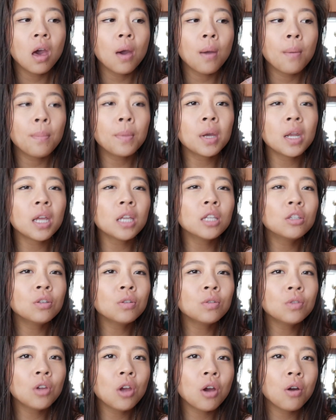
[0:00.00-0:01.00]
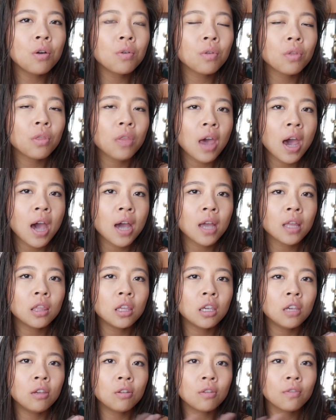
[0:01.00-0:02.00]
but I do know that
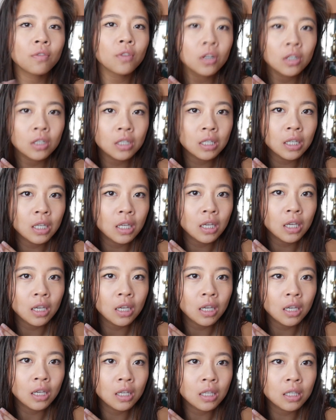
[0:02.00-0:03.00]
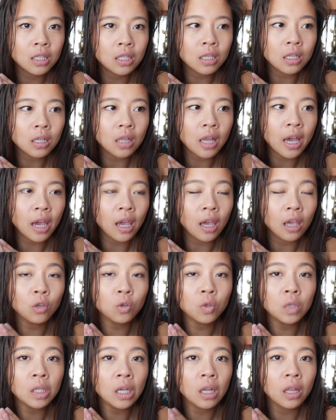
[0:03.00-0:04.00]
the universities like
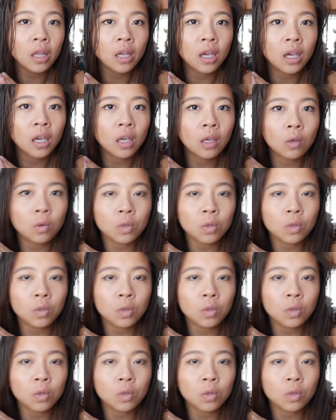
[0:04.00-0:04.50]
UCLA,